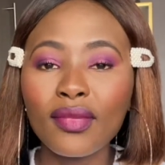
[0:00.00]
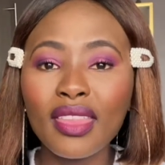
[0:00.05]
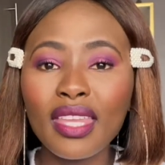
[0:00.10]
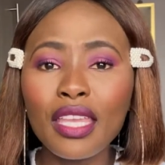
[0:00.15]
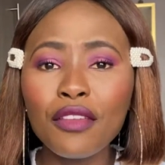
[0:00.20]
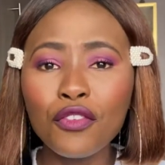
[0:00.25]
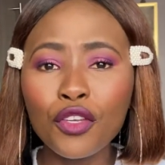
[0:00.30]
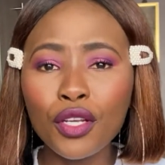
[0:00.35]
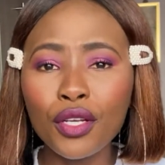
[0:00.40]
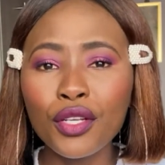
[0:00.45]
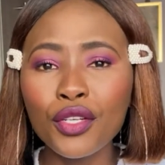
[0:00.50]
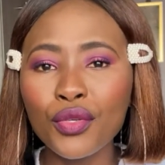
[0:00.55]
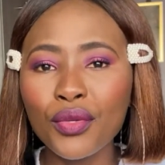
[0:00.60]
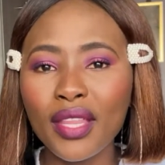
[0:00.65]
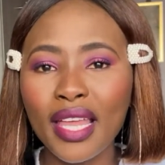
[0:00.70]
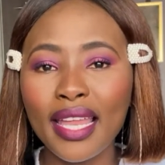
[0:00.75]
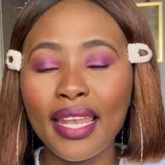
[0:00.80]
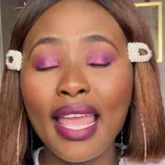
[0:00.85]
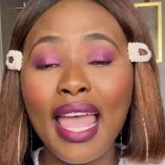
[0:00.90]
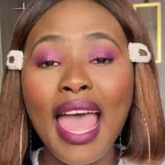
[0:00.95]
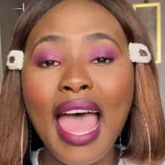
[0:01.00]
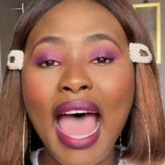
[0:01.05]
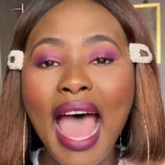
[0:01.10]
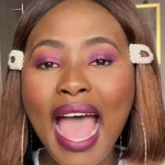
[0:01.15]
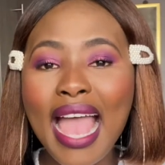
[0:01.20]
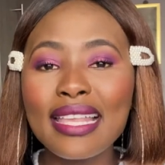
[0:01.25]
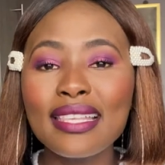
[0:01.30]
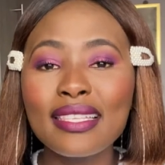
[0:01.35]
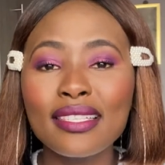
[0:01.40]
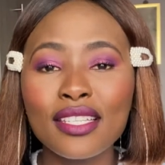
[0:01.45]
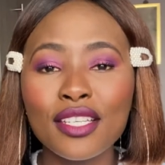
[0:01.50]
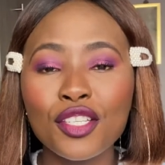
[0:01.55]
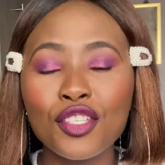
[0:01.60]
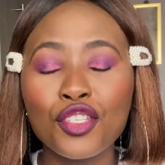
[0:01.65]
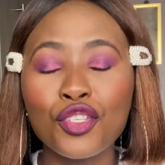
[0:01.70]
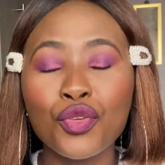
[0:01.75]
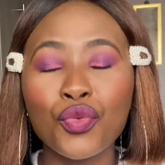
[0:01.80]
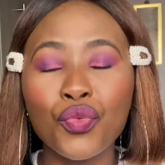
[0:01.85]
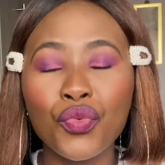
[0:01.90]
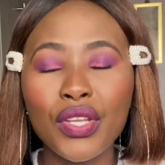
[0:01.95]
If you're going to do that, I suggest
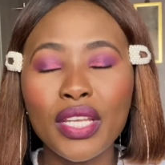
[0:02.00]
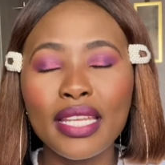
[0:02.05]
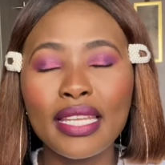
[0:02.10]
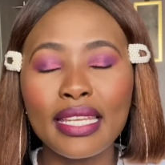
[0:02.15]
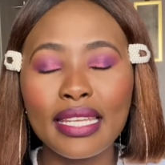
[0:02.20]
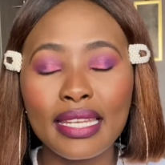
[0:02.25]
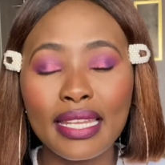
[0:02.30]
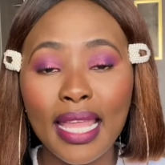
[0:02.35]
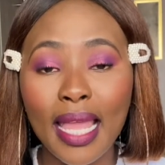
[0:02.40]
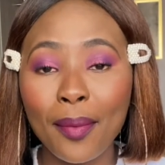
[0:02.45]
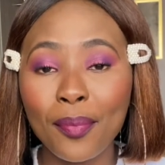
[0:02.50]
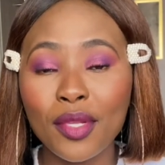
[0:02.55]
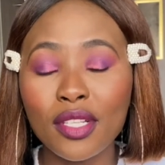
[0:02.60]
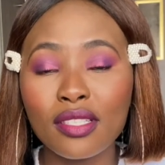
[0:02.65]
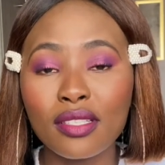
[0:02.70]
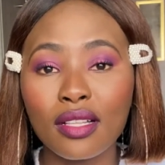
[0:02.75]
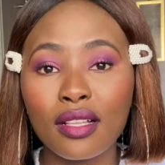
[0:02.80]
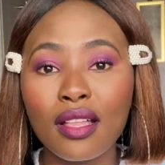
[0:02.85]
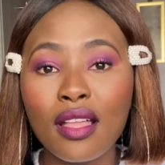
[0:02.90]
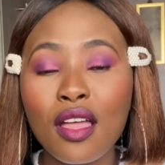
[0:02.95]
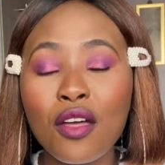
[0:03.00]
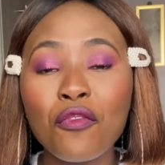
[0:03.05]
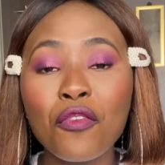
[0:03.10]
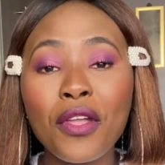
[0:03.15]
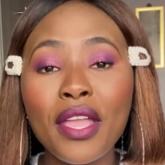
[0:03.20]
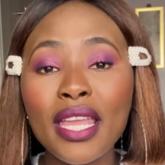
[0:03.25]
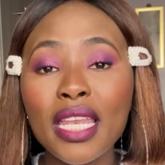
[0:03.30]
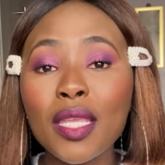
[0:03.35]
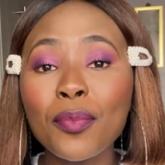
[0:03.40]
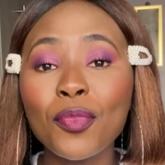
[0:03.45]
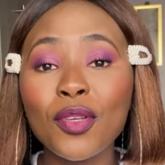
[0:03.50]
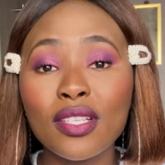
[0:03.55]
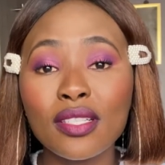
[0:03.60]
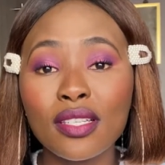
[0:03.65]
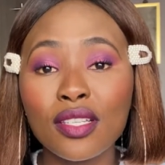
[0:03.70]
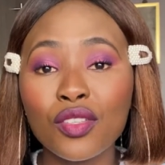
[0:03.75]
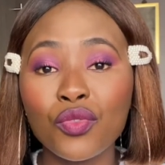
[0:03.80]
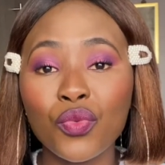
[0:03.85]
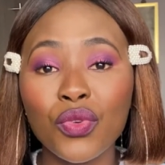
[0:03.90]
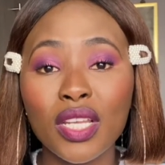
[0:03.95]
you really need capital for any
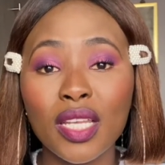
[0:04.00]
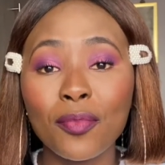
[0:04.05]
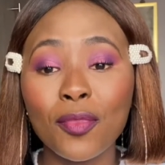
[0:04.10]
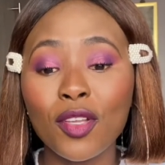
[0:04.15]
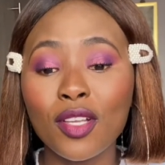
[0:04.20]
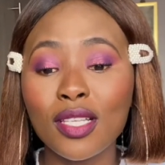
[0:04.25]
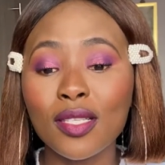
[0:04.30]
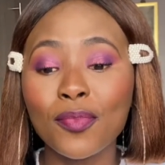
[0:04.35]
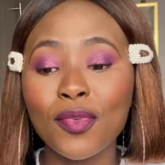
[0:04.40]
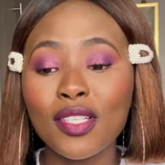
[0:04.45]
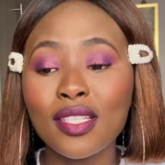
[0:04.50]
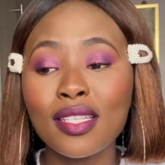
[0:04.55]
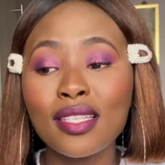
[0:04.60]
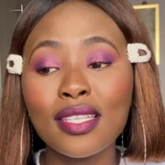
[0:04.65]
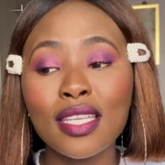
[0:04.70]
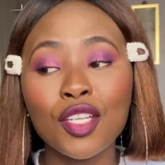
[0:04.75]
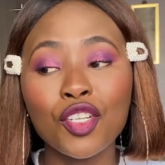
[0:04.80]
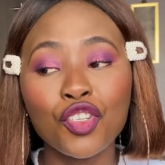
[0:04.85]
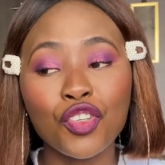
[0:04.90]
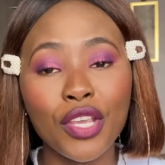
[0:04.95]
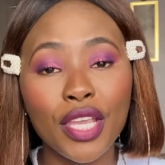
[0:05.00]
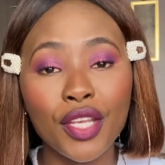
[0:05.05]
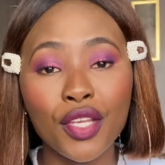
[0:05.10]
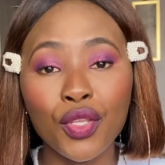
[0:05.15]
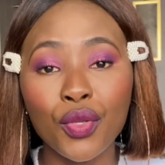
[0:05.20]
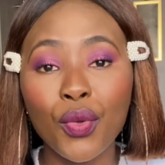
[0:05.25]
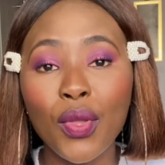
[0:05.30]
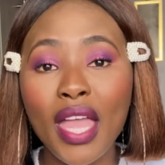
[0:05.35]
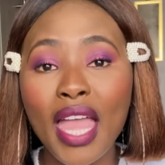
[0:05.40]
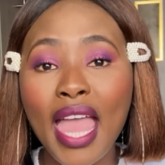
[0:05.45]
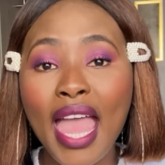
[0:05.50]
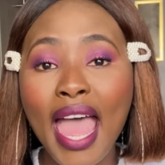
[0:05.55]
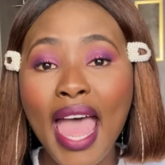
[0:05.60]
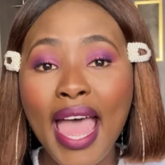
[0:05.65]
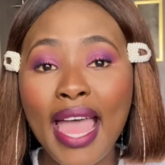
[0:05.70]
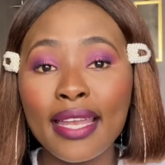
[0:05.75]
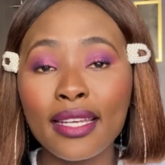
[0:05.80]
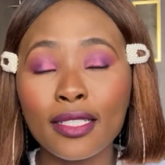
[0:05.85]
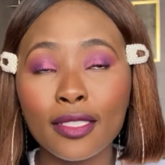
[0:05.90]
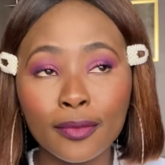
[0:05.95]
business, really, because business can drain you
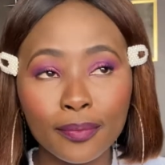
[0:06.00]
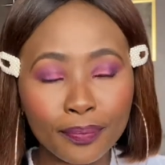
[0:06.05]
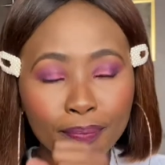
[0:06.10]
and